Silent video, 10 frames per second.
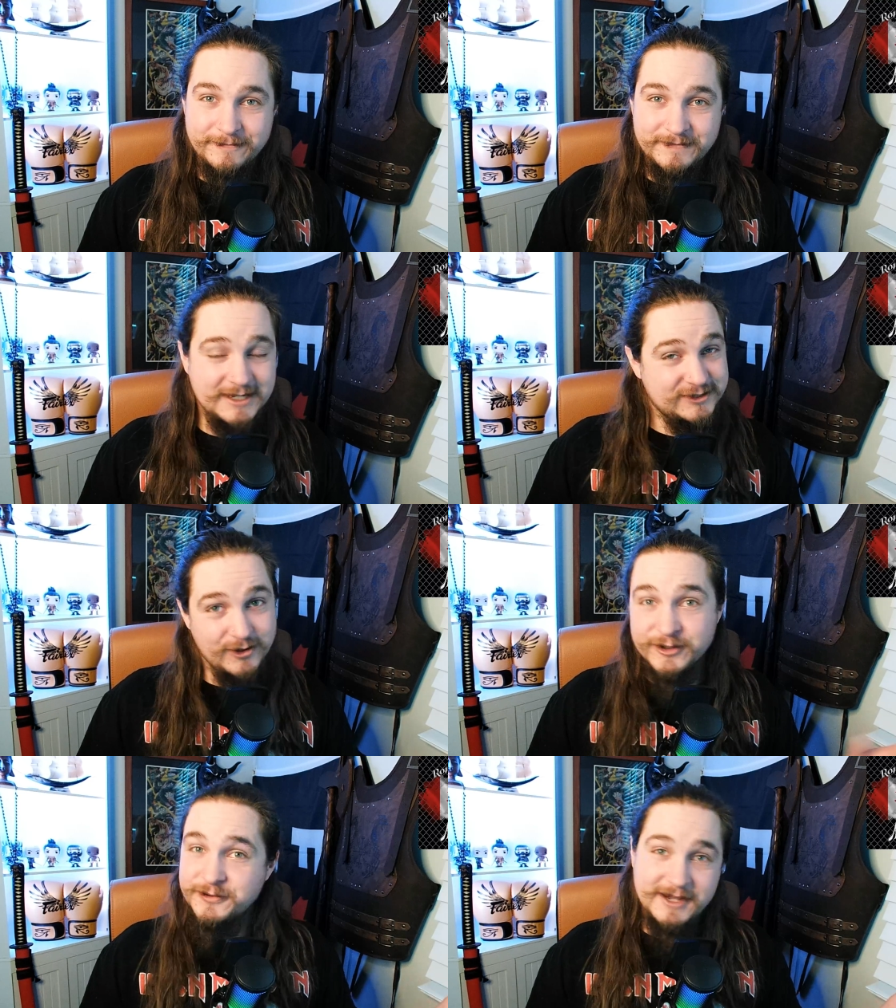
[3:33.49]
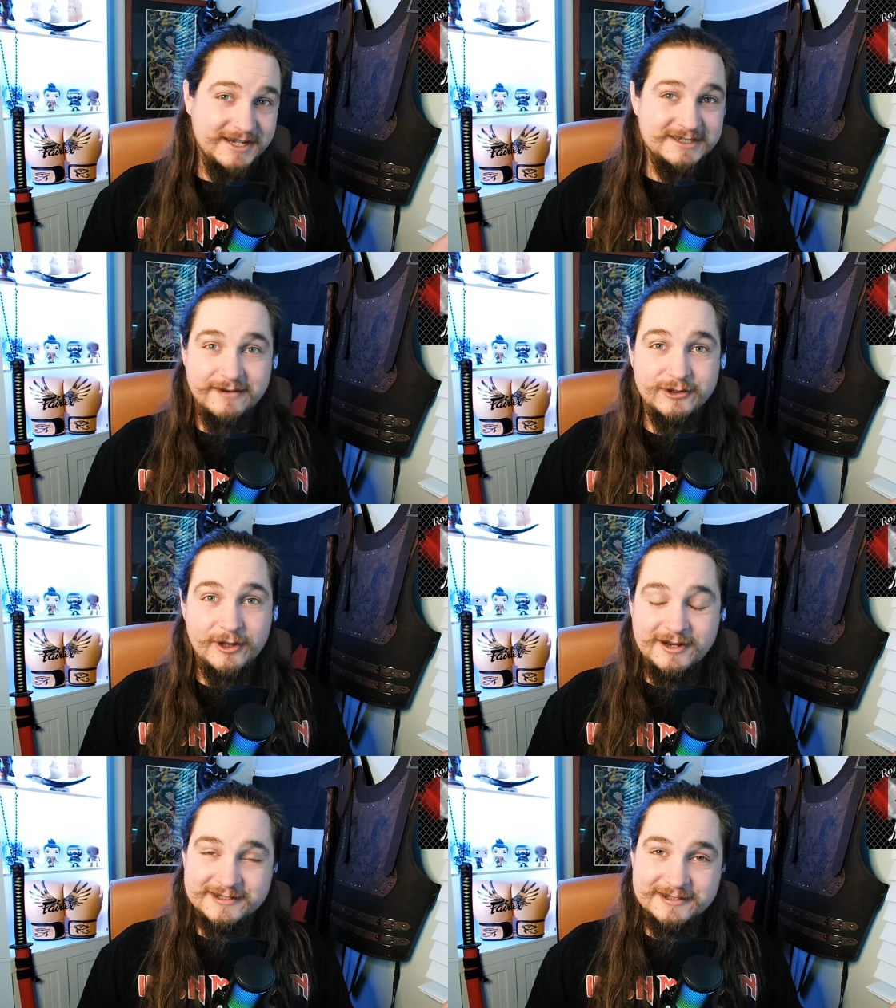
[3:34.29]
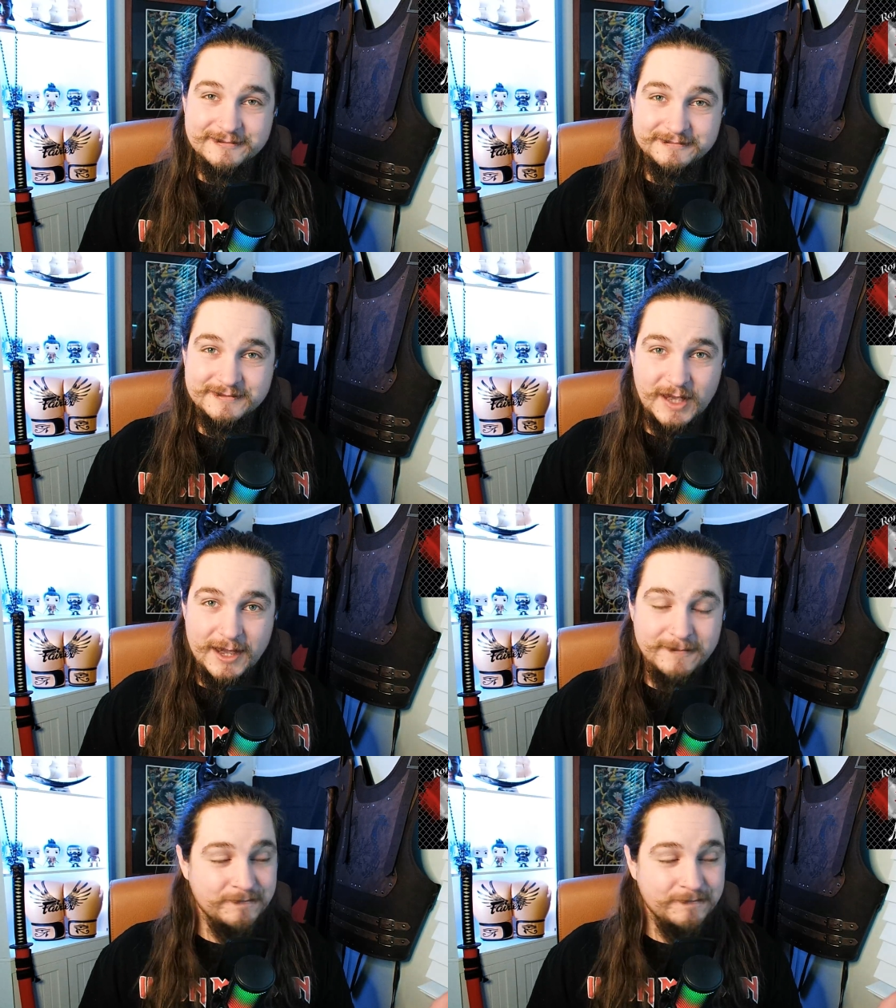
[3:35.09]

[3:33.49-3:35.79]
That's the only way he's ever lost. Okay.